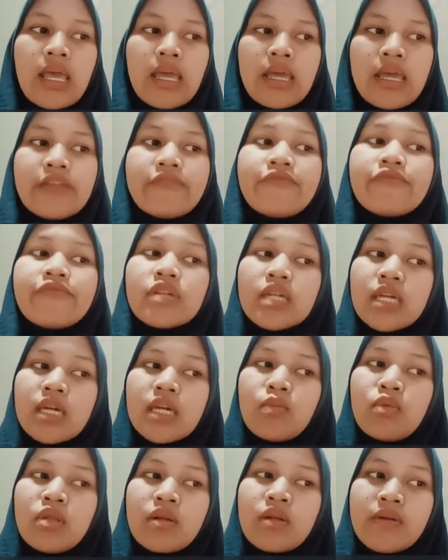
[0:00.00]
and
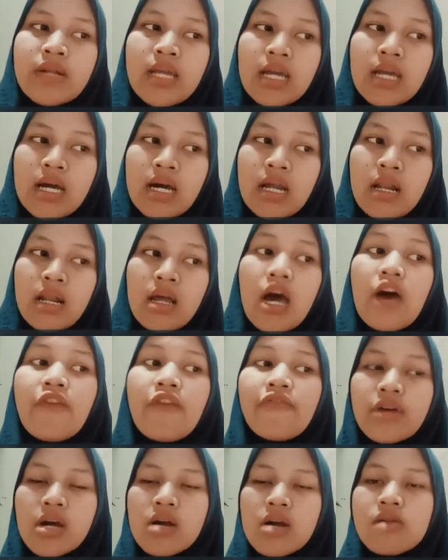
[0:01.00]
vocabulary are,
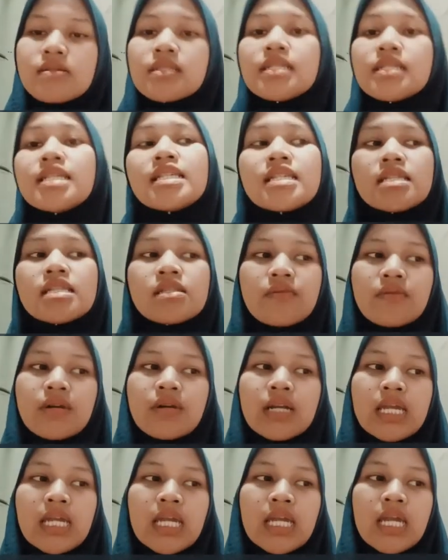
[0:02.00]
of course,
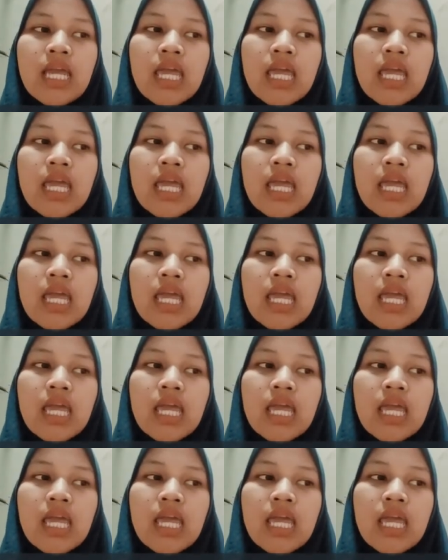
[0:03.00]
necessary